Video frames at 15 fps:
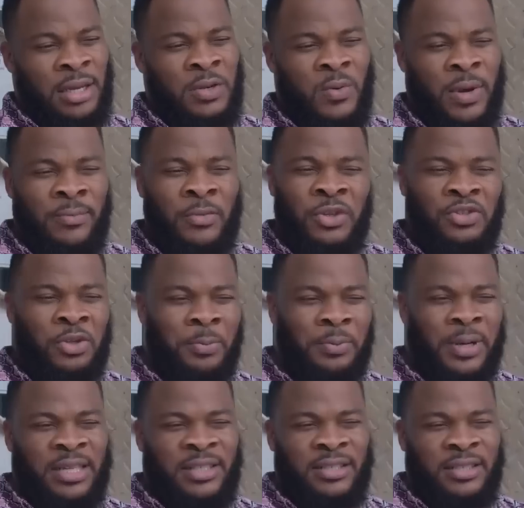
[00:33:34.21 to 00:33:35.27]
Anyway, I'm not
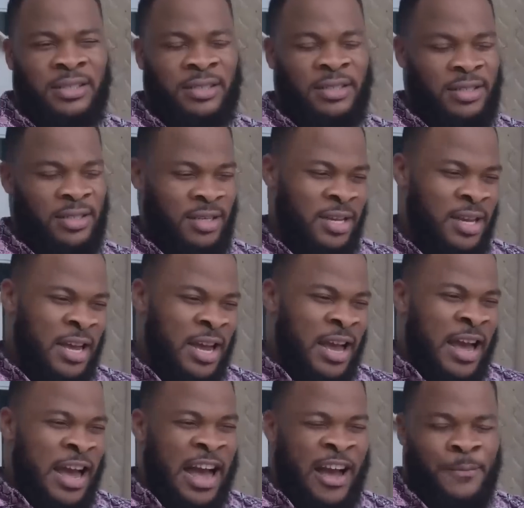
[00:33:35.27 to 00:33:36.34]
surprised.
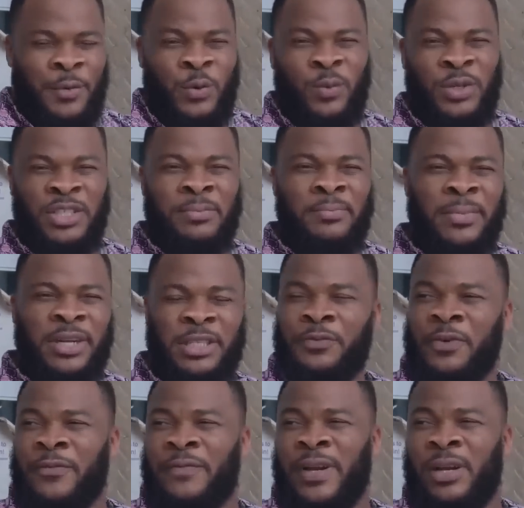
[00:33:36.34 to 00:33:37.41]
I have been with Masi
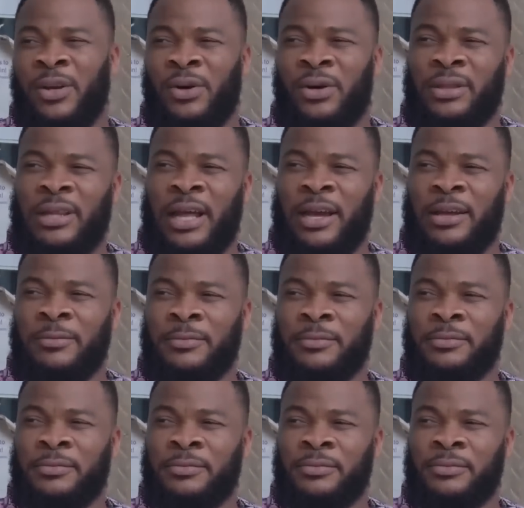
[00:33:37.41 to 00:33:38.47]
for a very long time,
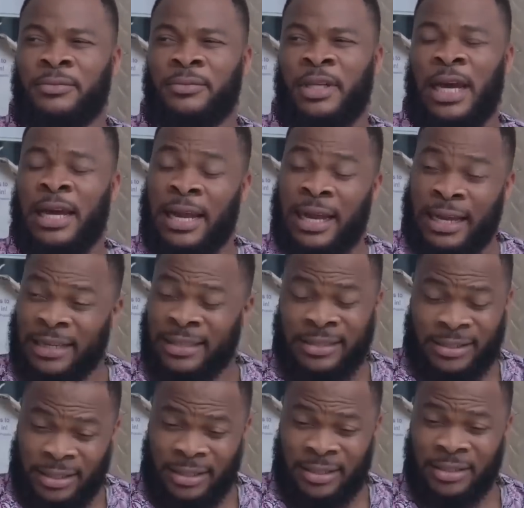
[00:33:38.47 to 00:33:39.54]
and I can
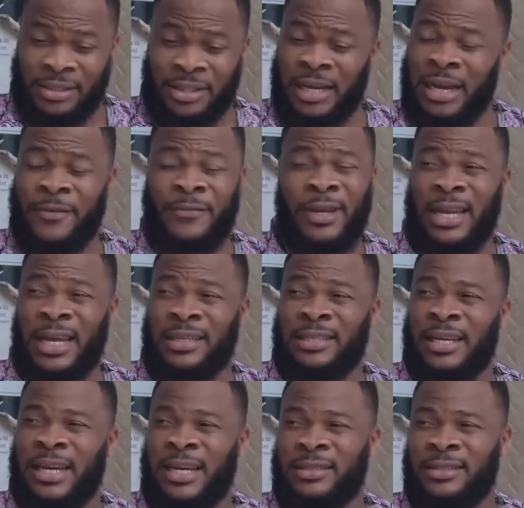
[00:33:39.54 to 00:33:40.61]
say she have a
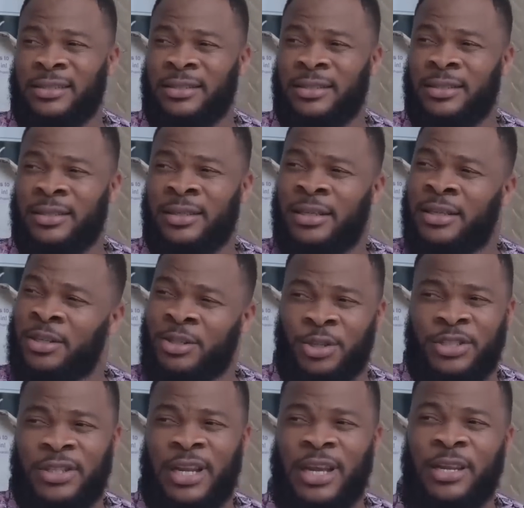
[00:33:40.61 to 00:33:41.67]
large heart,
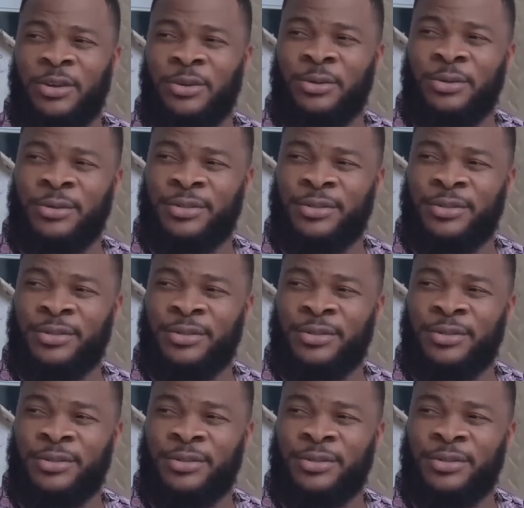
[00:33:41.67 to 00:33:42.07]
just like you.